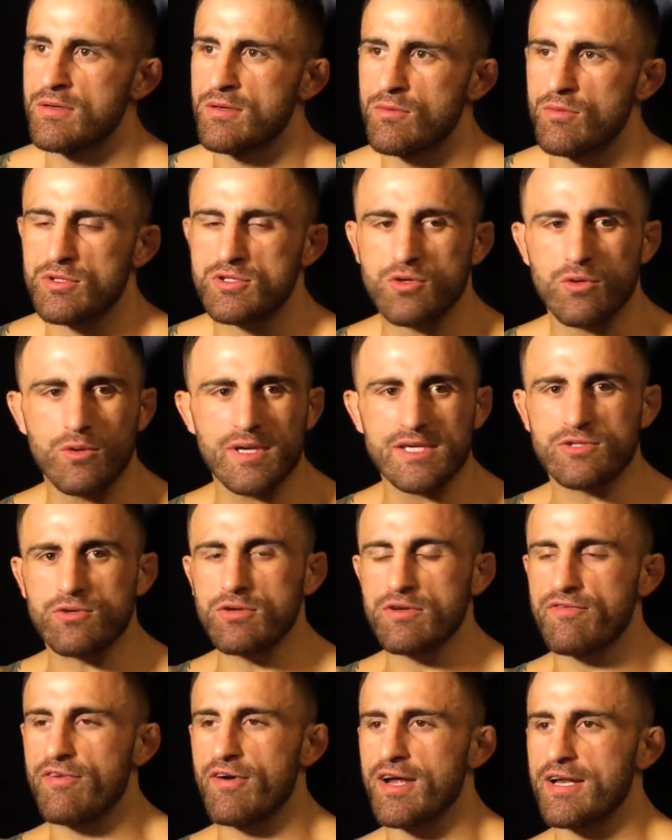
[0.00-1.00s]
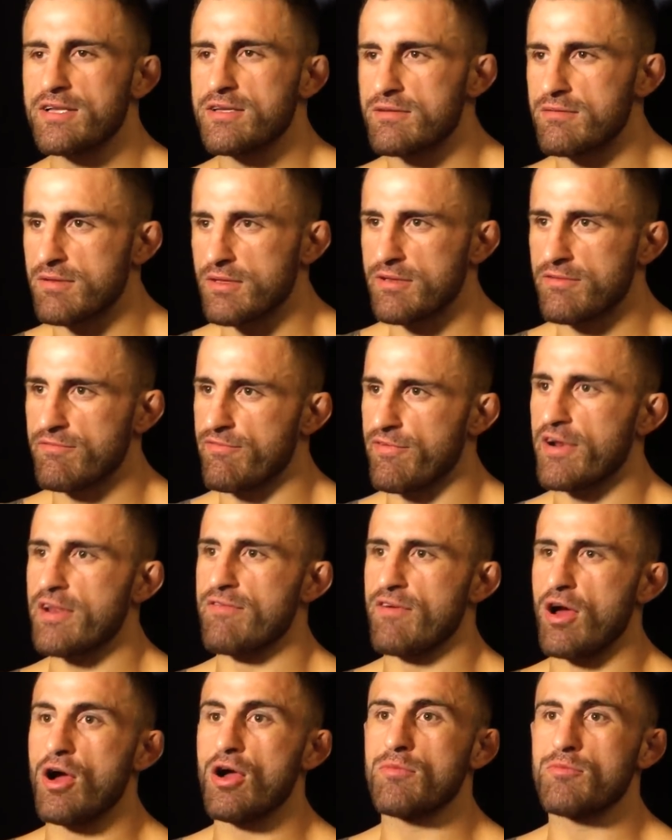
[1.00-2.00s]
Well, it's always good to fight in front of
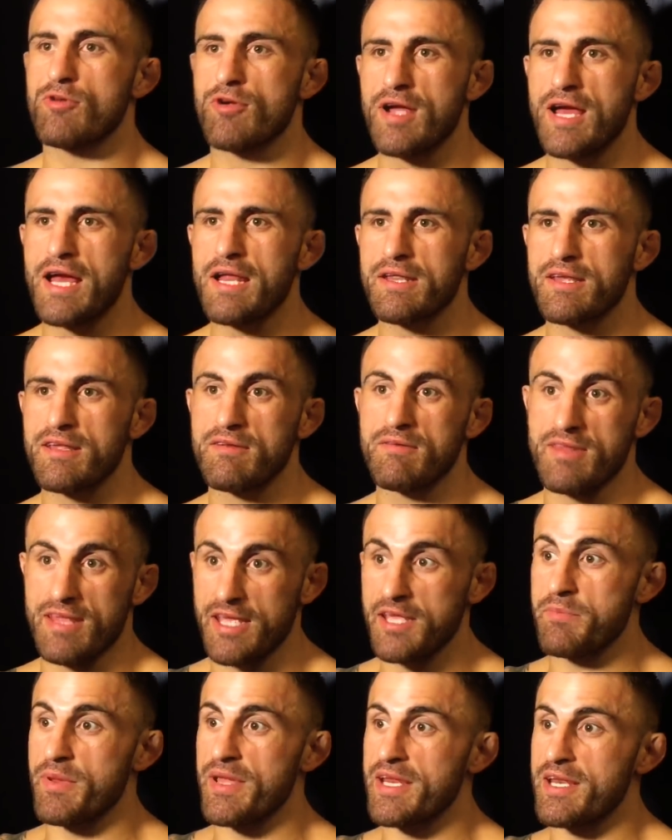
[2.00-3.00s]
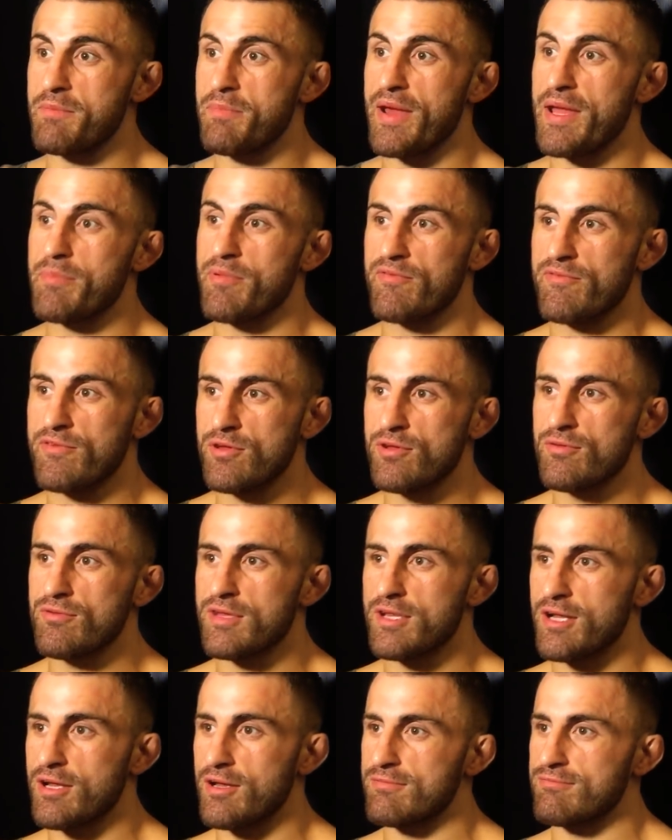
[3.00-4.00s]
a home crowd, and it being a pay-per-view,
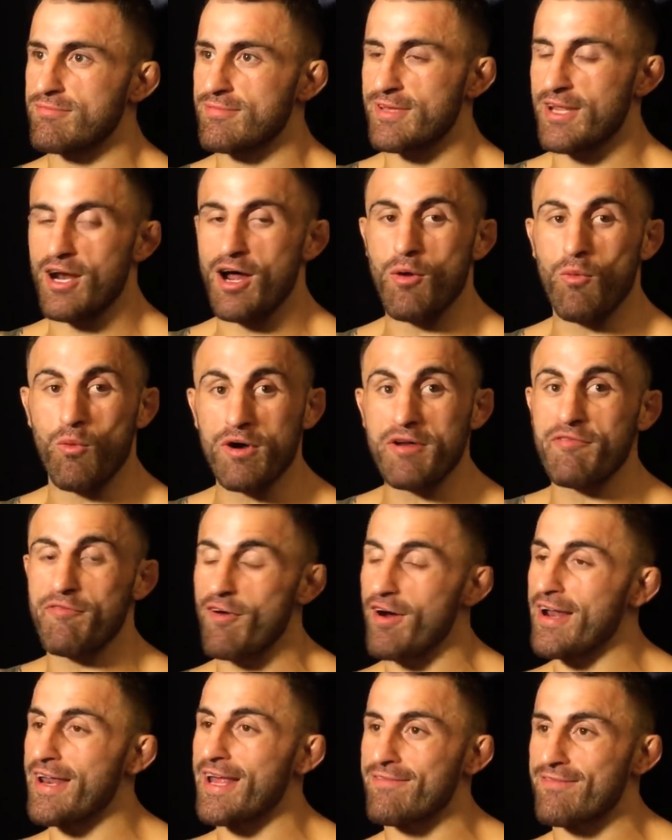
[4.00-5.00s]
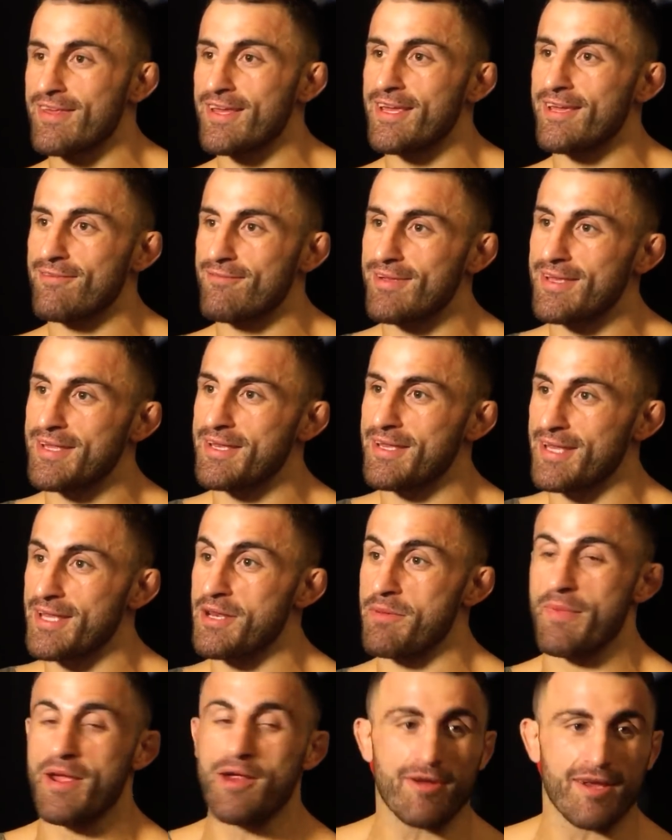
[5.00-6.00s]
you know, I want to fight out there in
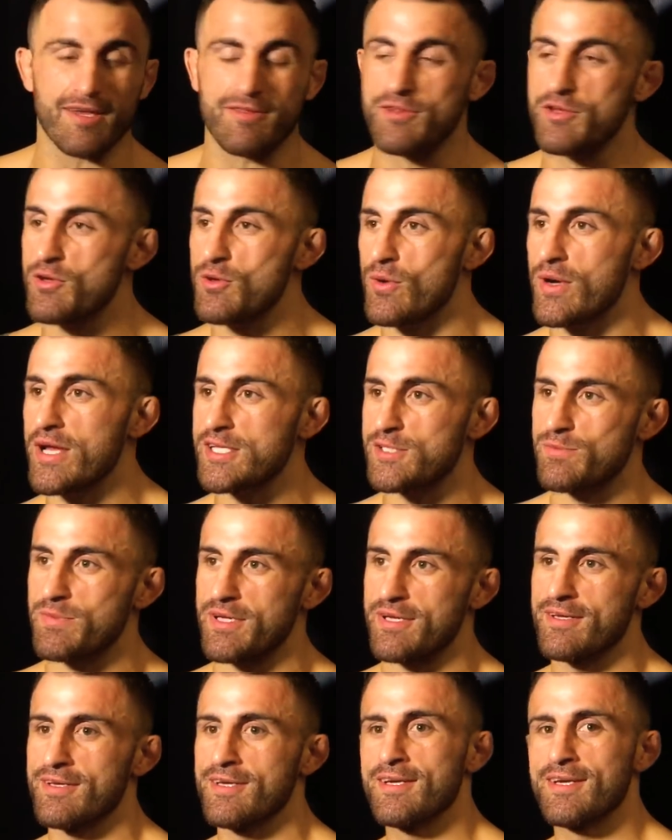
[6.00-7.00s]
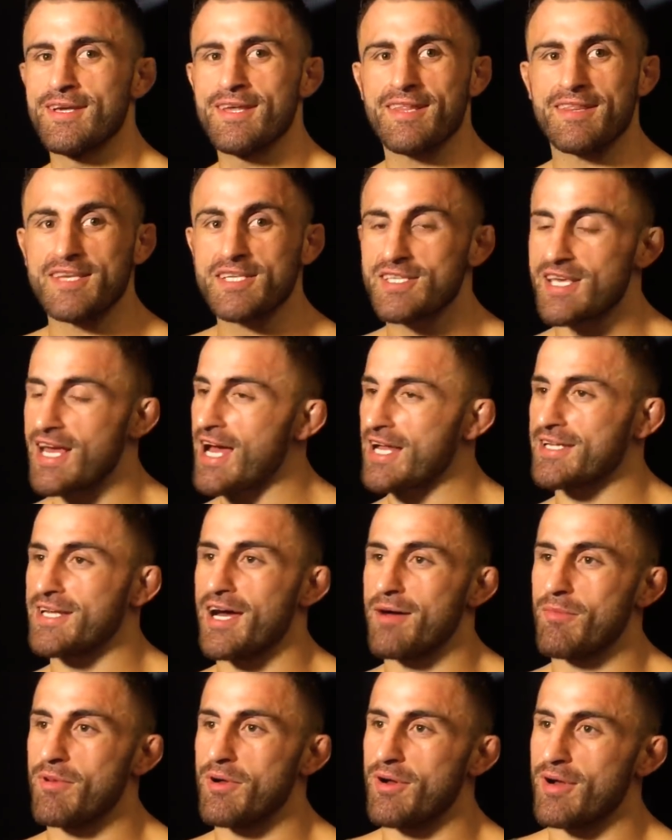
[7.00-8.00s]
America, in the US, but this card
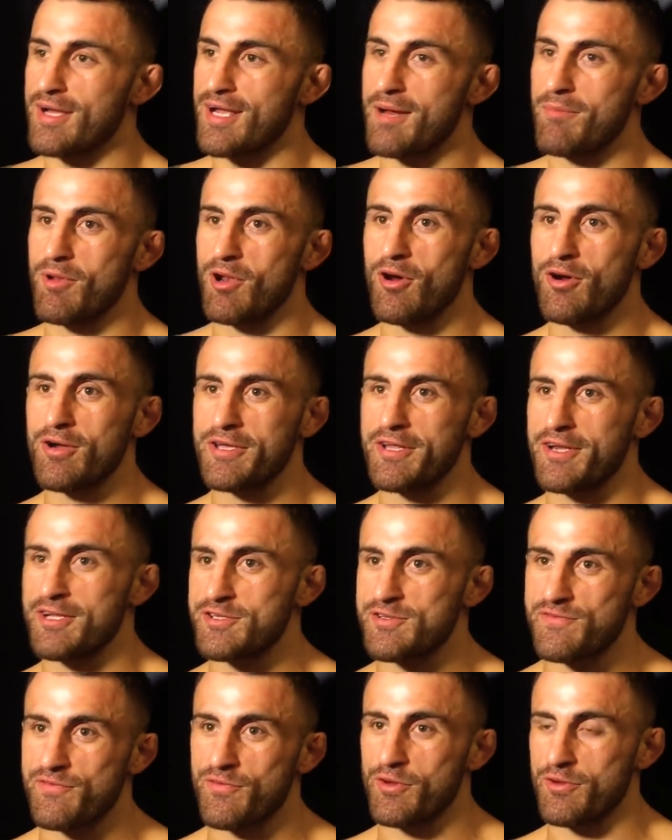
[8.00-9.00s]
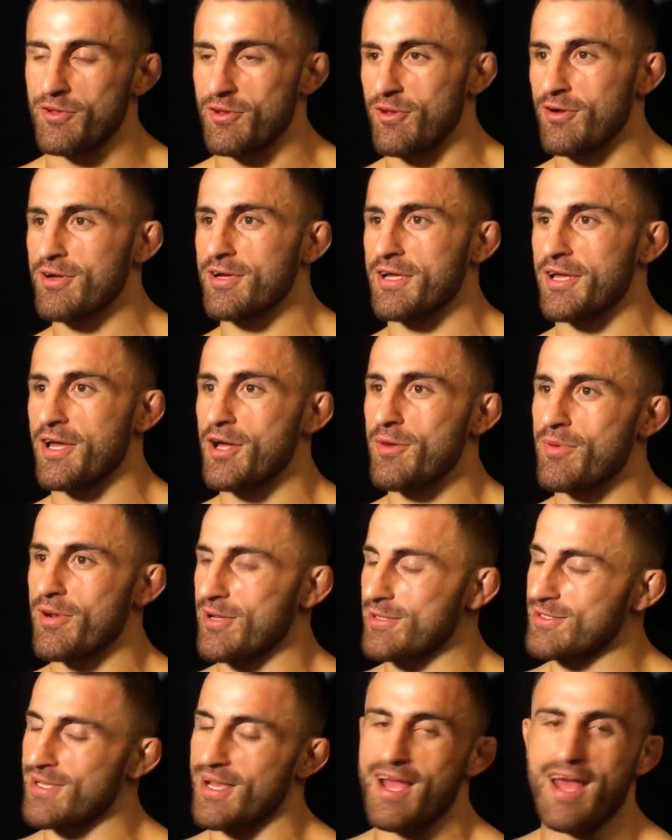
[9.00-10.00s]
come along, just fought not long ago, but I
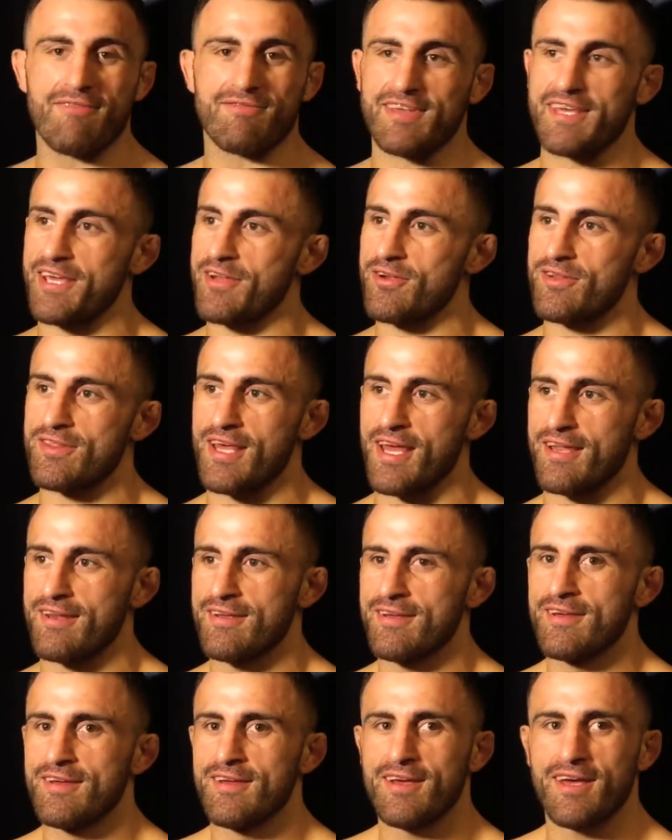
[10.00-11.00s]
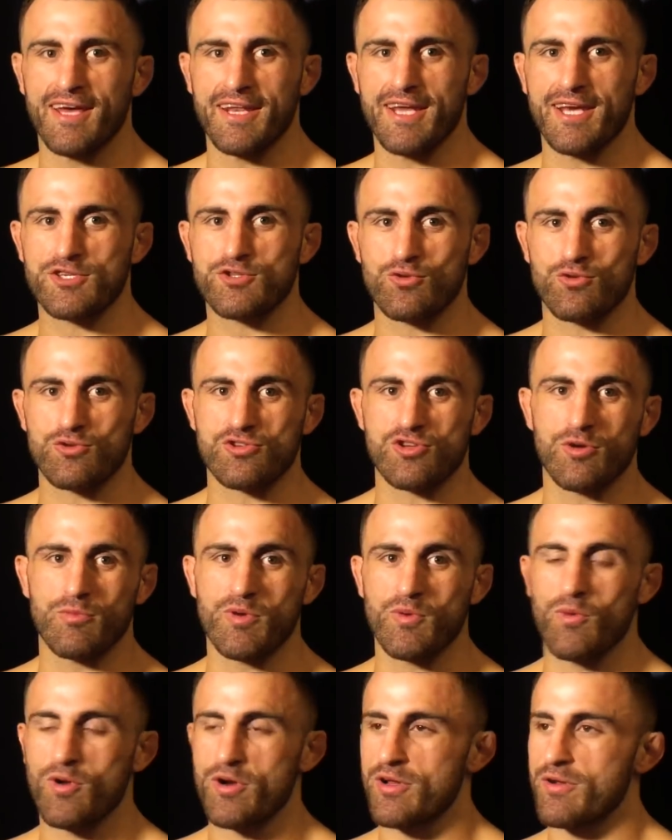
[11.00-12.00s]
was like, I have to get on that. And Sean
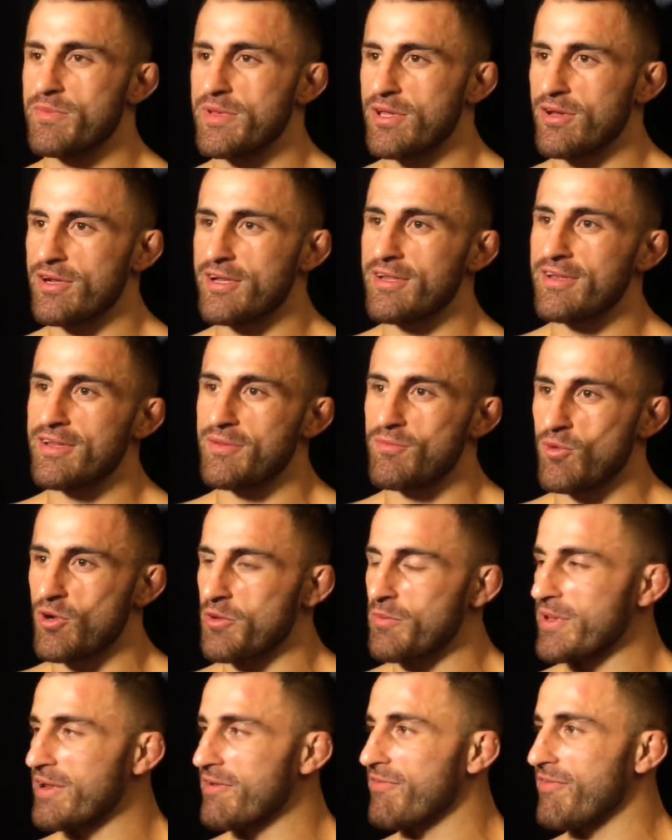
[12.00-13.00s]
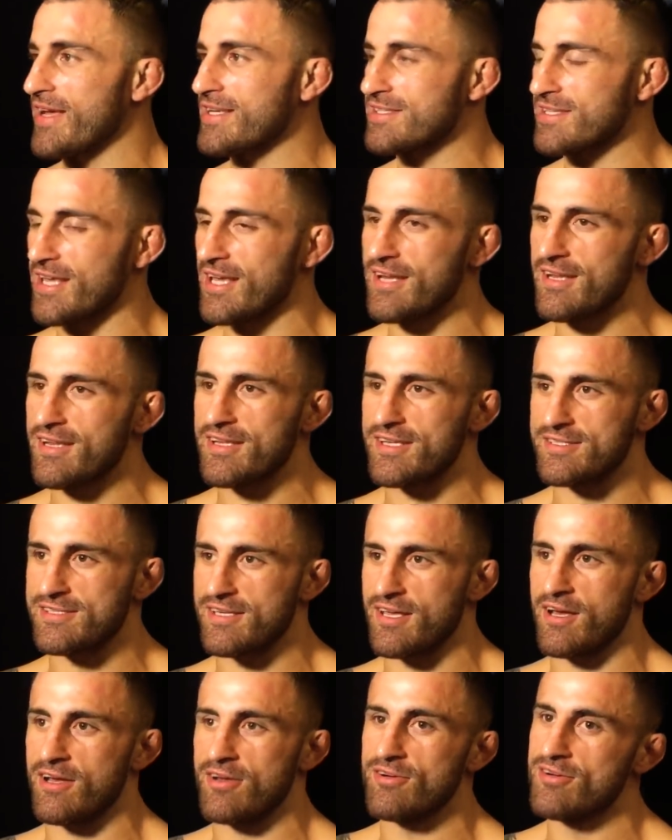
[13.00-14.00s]
Shelby wanted me on it and wanted me to face Kennedy.
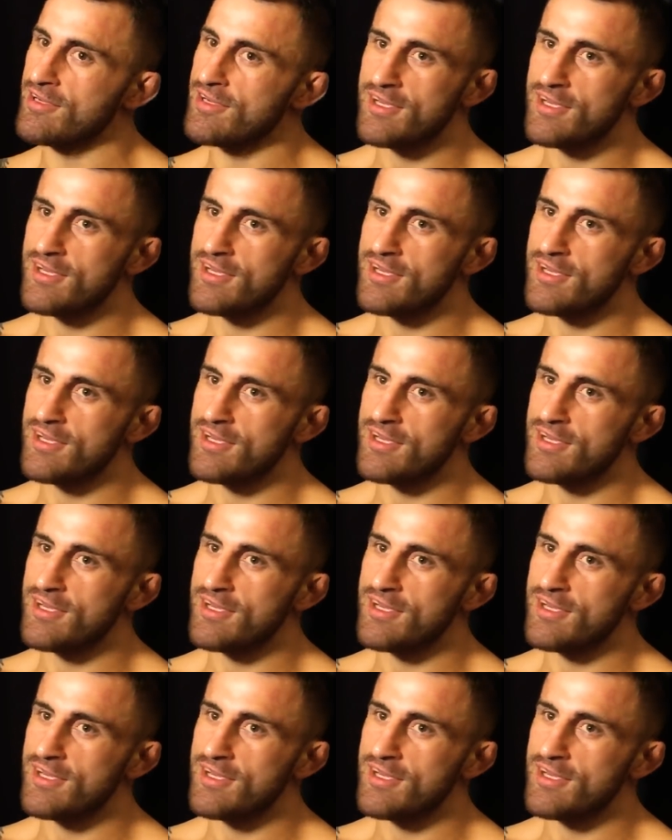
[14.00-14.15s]
So,